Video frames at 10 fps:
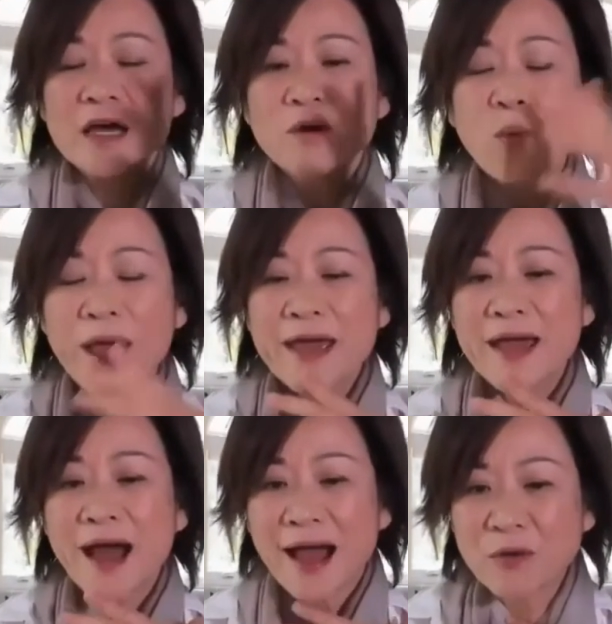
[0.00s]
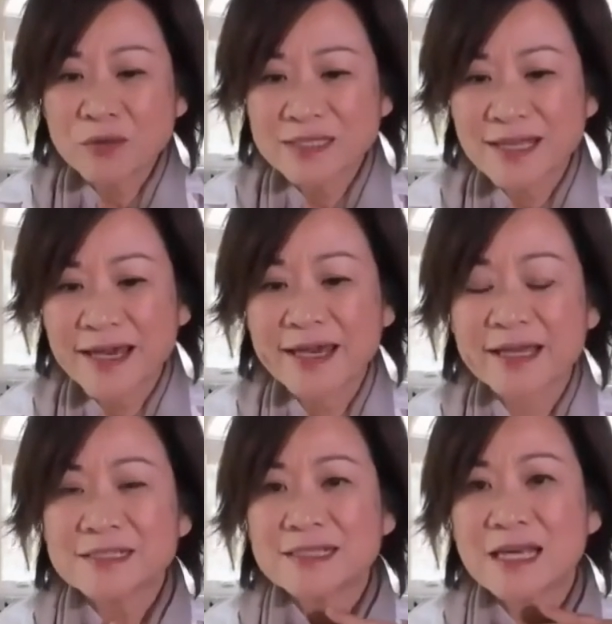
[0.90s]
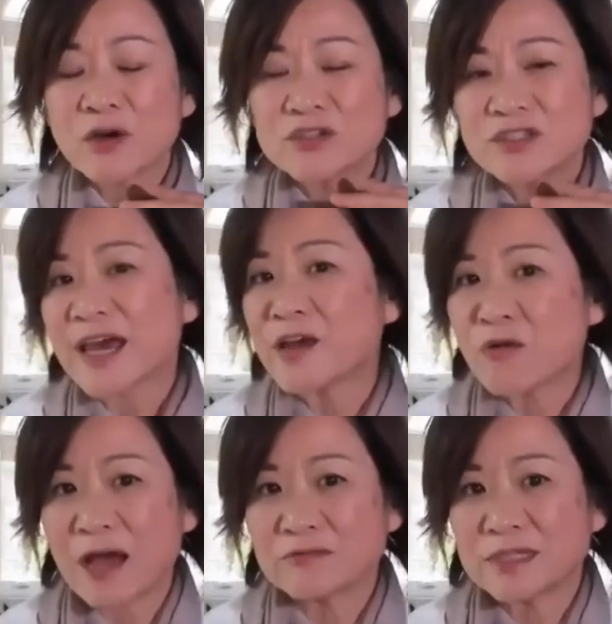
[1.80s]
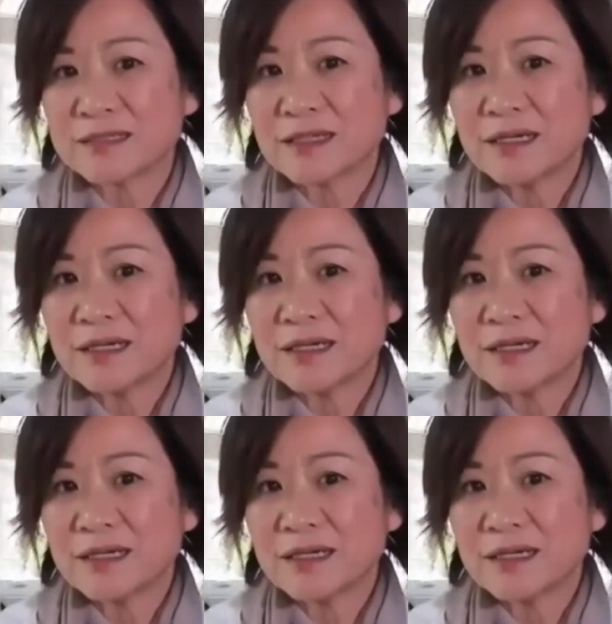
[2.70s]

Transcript: The way I would say is, stay grounded.